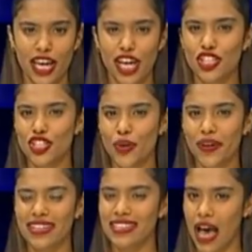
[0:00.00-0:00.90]
It showed
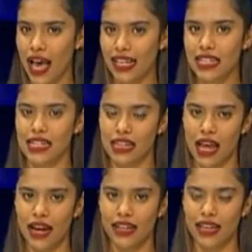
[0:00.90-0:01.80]
a tiny
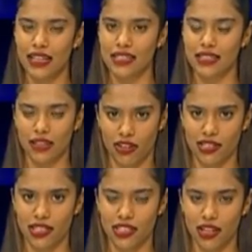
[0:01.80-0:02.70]
decline against the
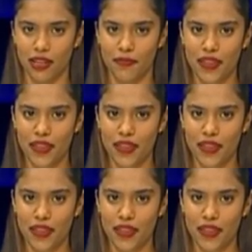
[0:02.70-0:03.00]
Aussie dollar.